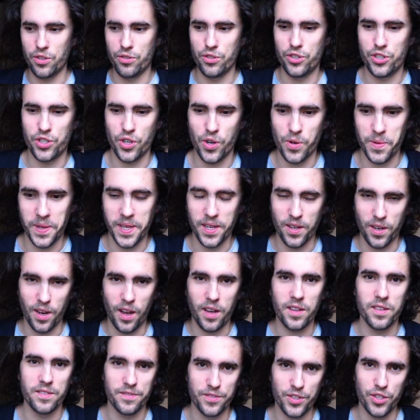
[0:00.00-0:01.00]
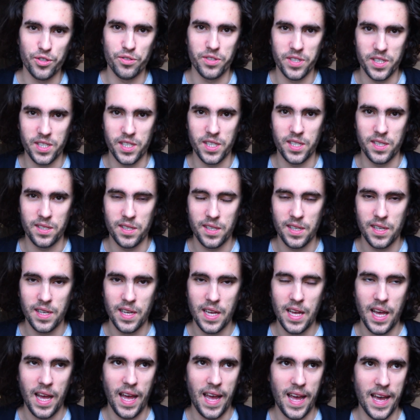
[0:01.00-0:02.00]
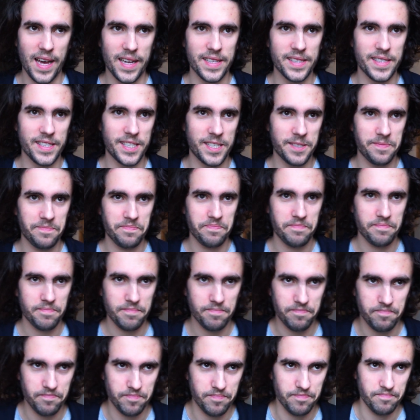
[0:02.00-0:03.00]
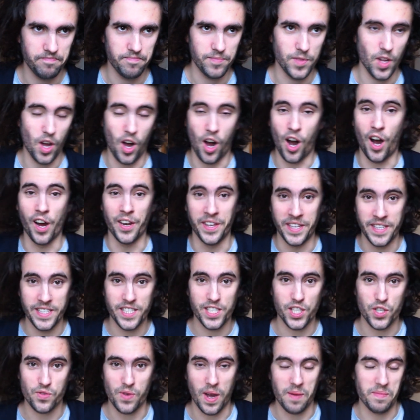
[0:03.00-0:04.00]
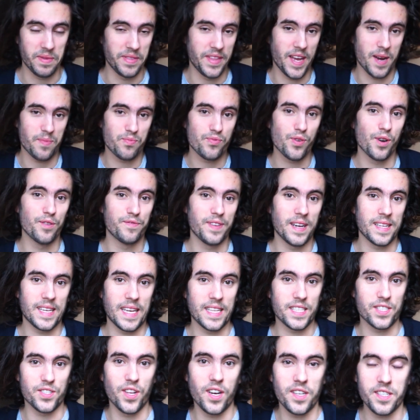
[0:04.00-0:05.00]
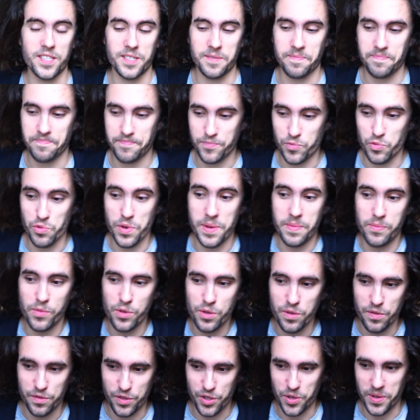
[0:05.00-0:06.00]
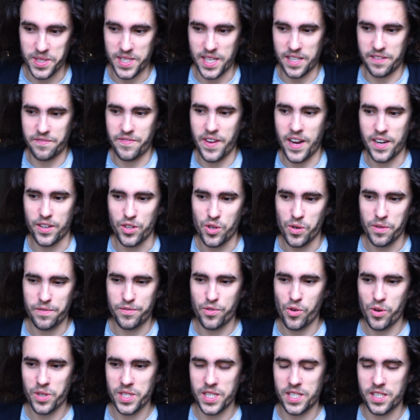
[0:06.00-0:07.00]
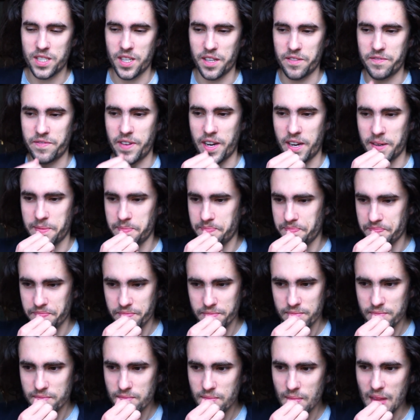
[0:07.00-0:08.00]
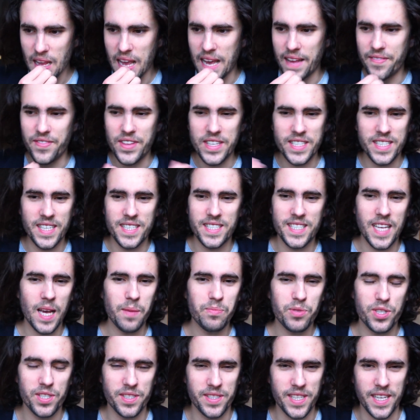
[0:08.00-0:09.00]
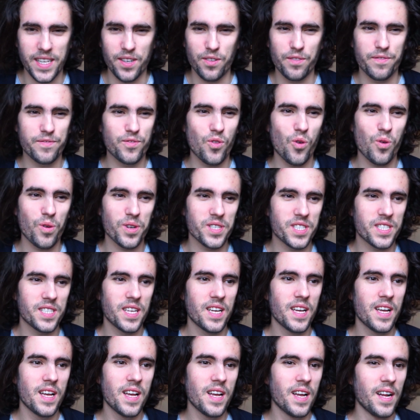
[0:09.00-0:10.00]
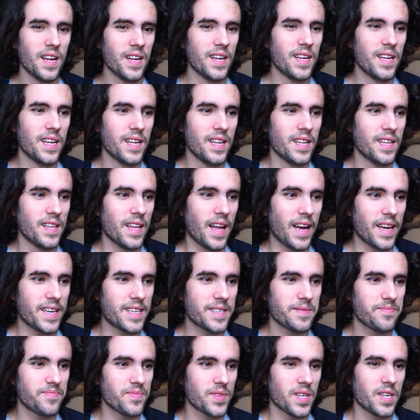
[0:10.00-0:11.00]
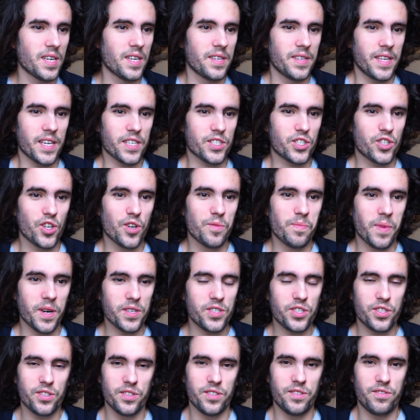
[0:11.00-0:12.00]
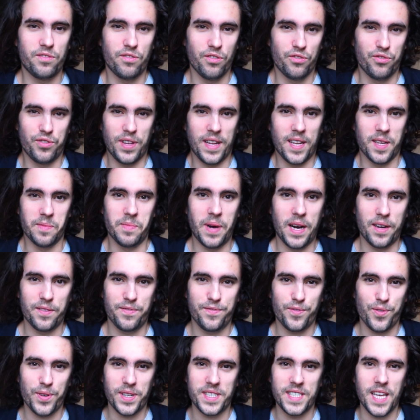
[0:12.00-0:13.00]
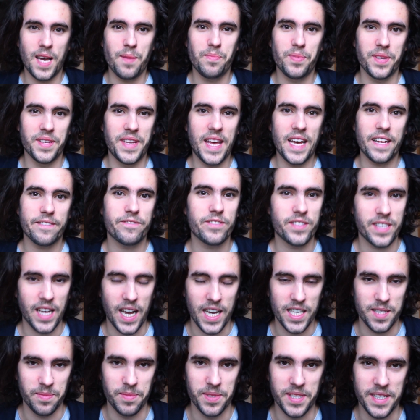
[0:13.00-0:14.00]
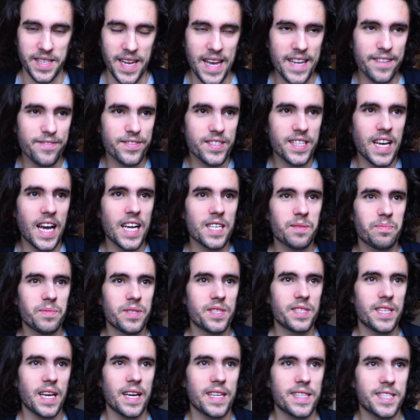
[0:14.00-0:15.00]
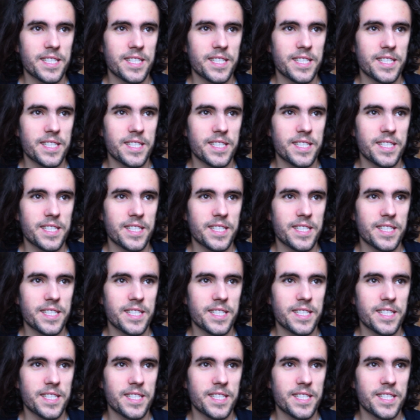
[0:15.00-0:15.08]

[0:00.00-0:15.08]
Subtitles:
who are showing a lot of nudity and on Instagram, and their profile gets not removed. So is that fair? No, of course it's not fair. And this deception thing, of course, like there's so much to tell about. For example, an advertisement